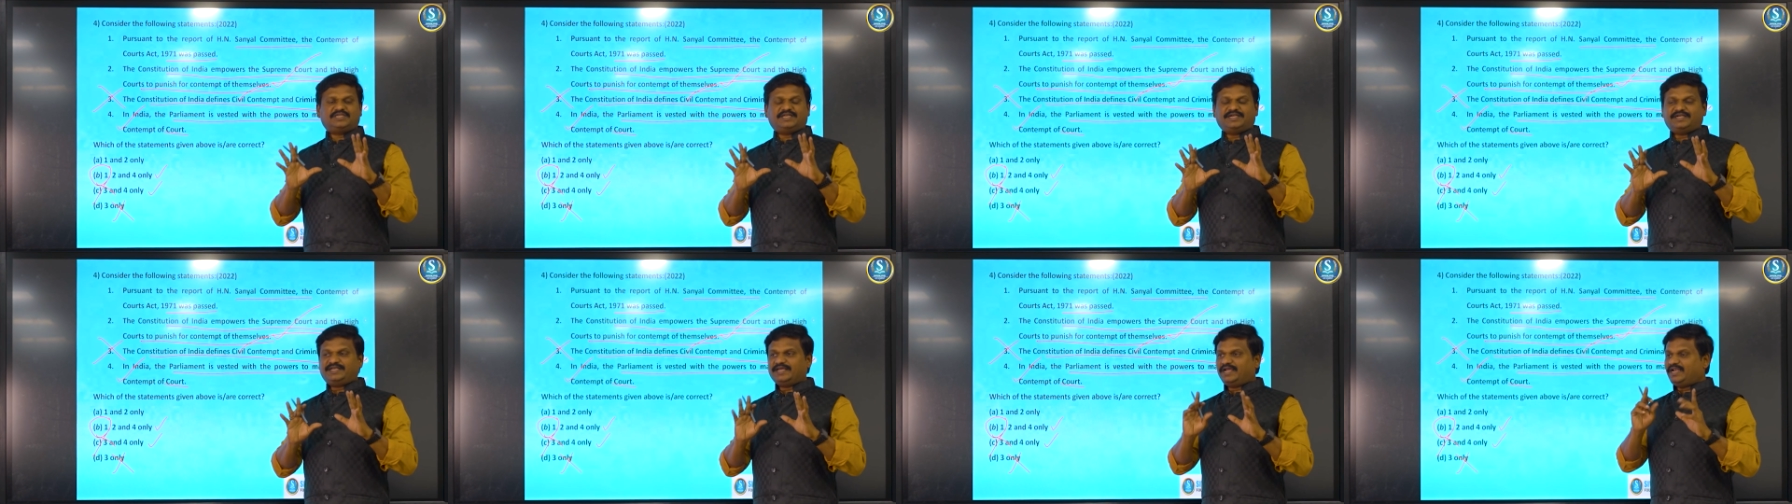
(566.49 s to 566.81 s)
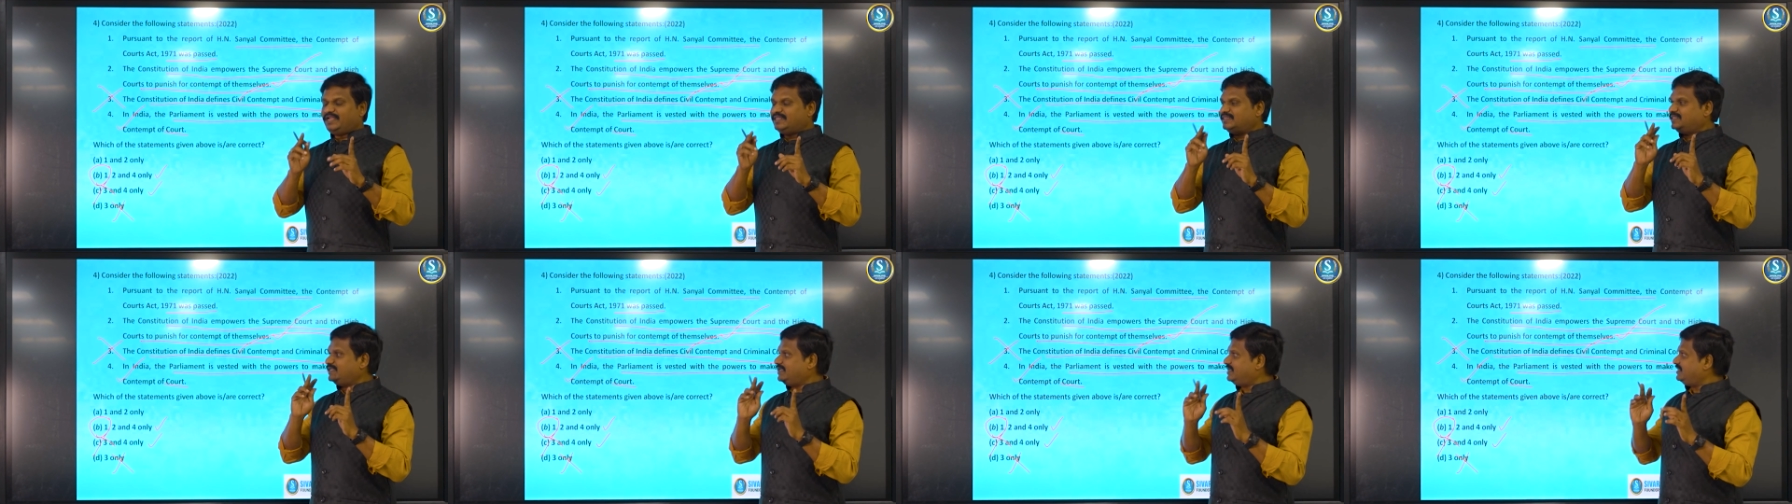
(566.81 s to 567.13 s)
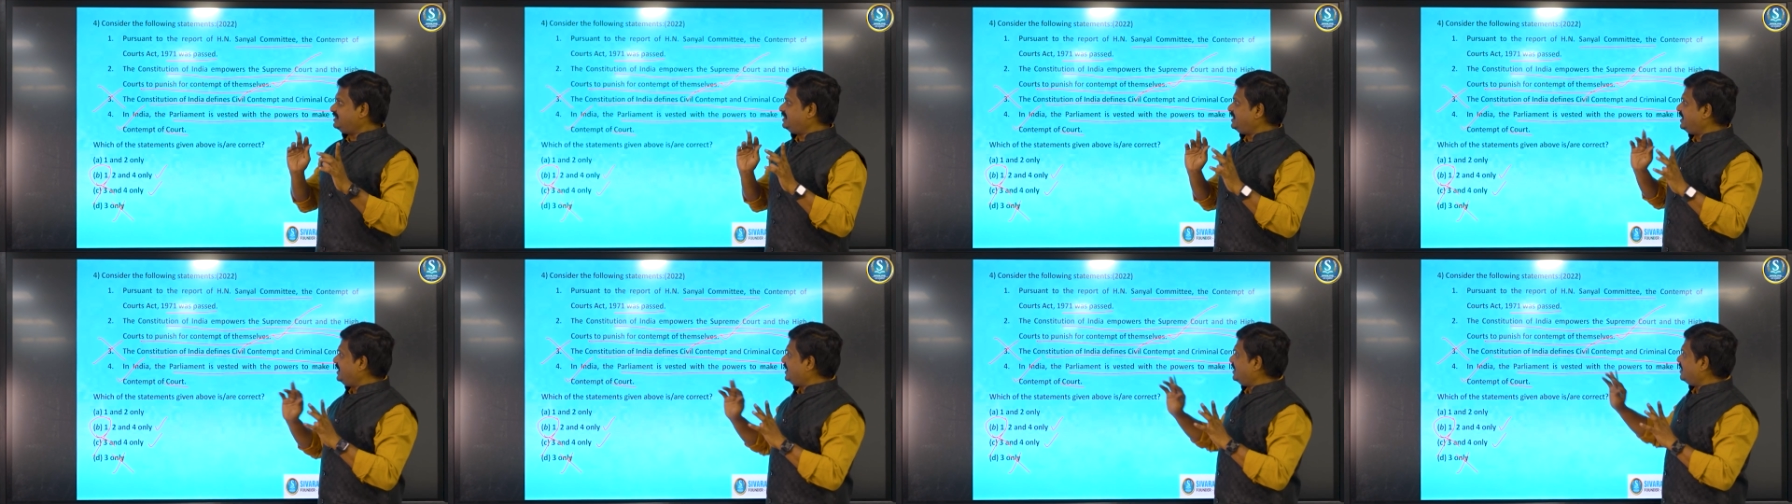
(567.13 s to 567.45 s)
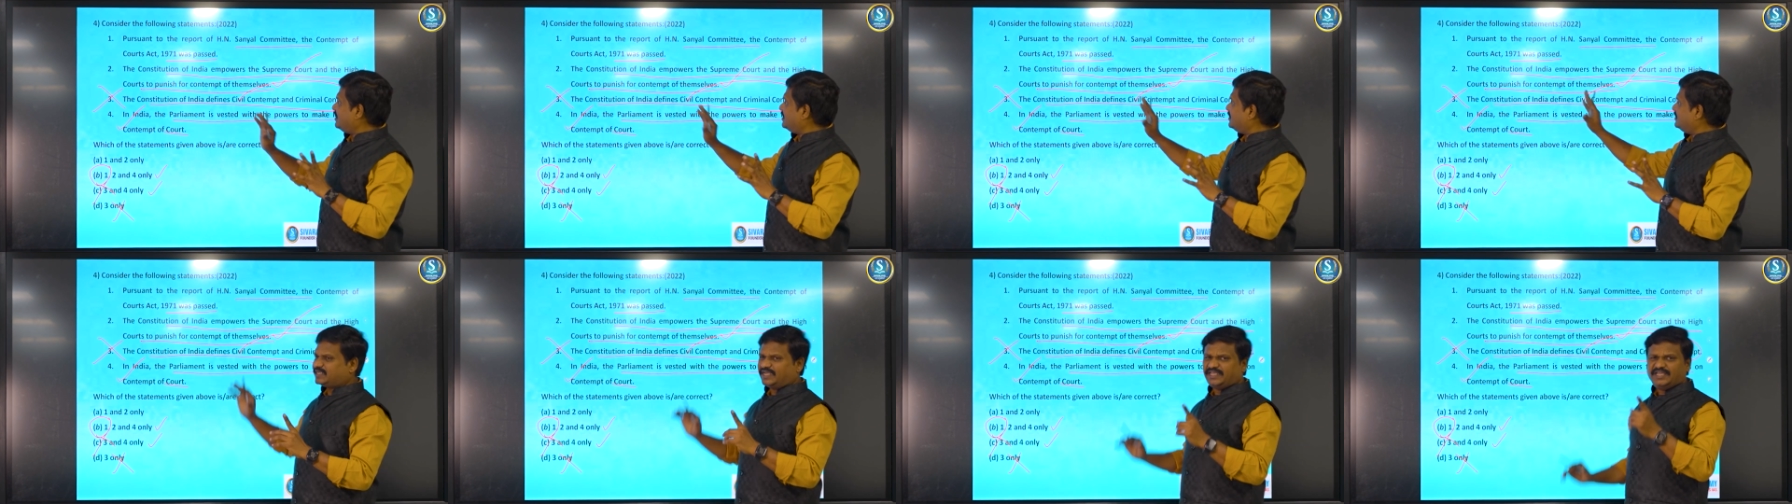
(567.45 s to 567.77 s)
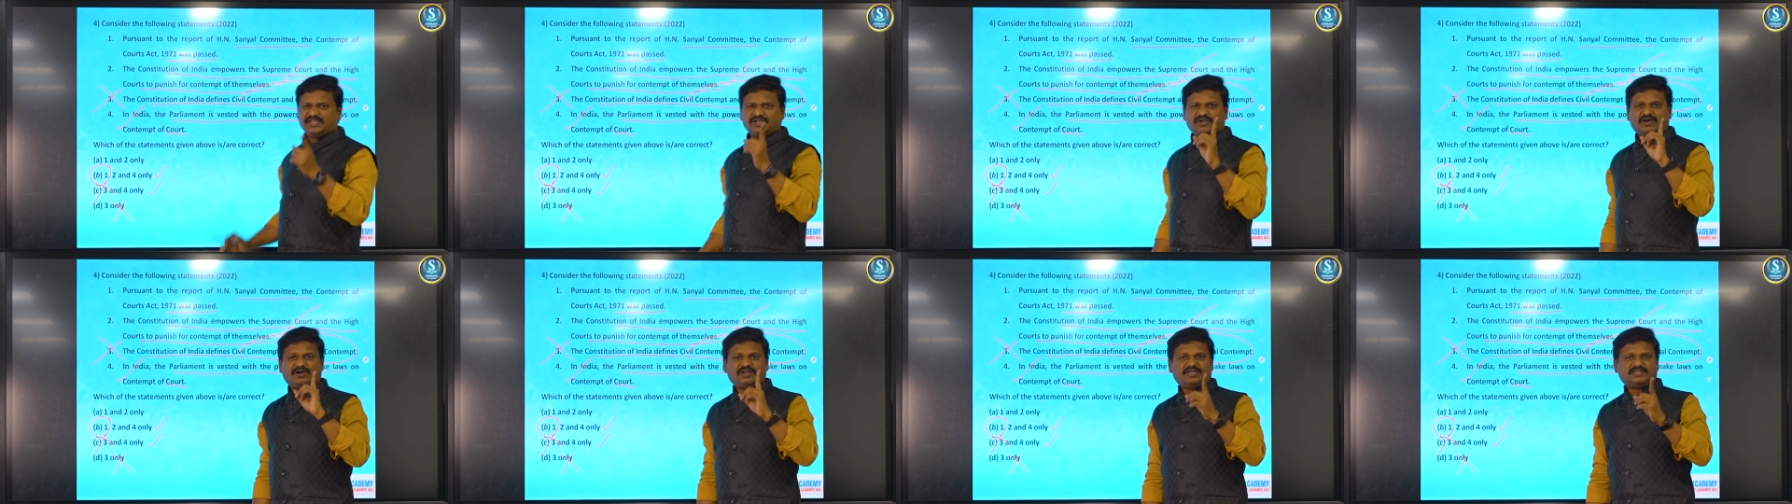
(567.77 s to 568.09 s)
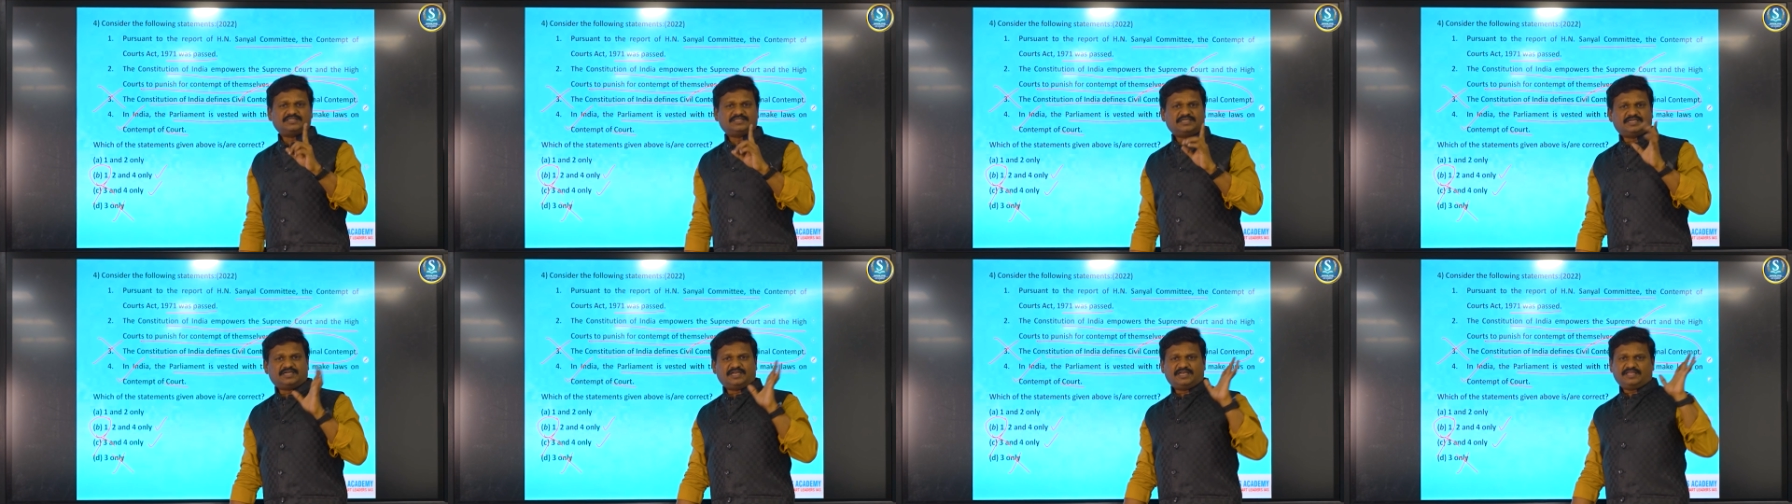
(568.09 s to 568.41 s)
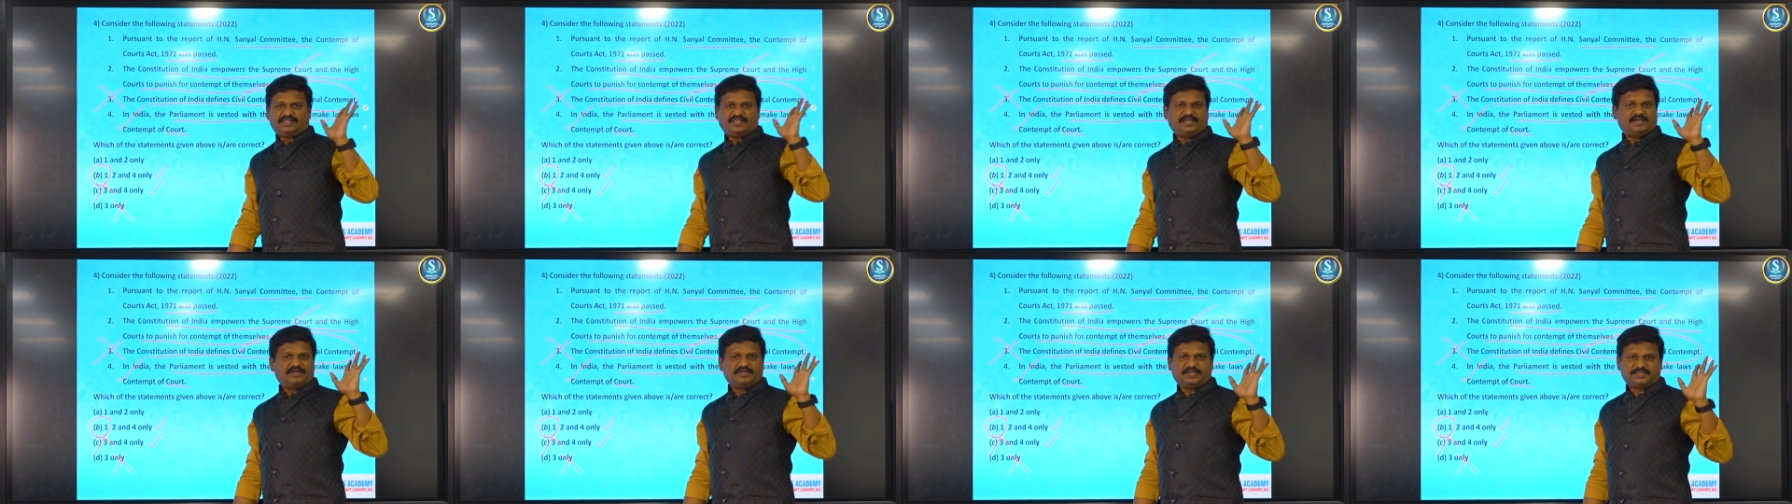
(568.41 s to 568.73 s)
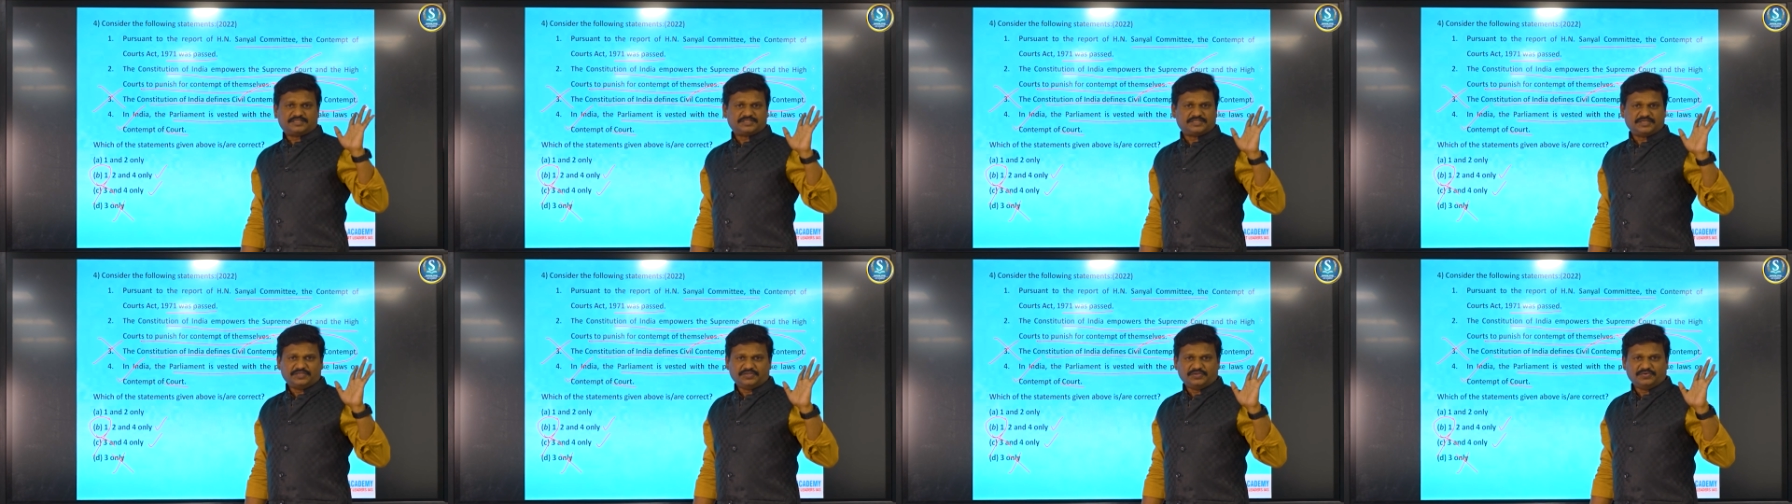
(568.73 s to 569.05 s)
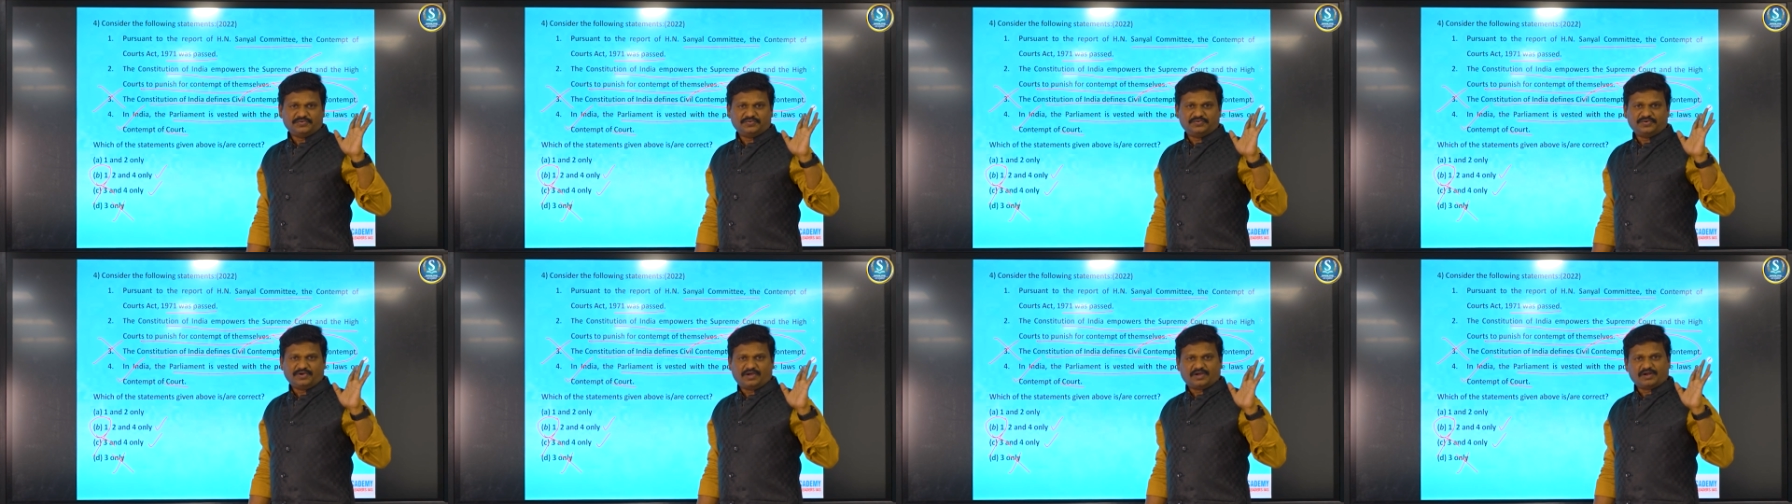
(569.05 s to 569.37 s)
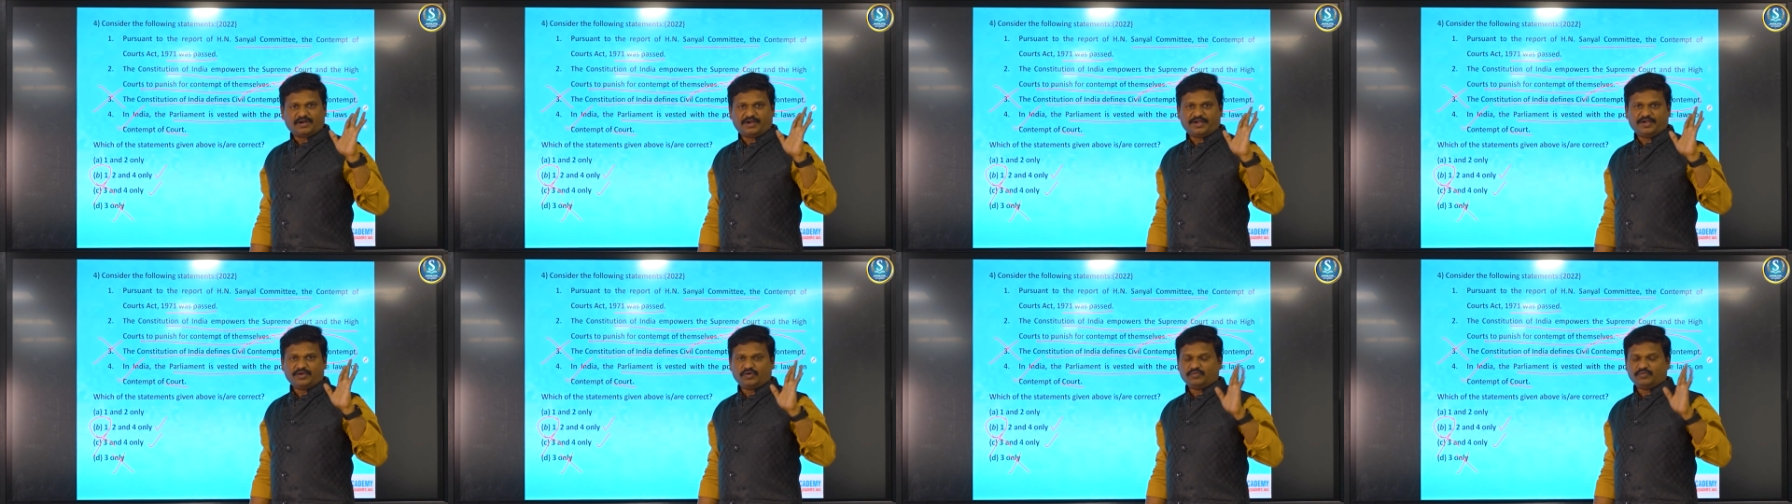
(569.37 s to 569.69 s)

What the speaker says: they are psychologically they are testing you according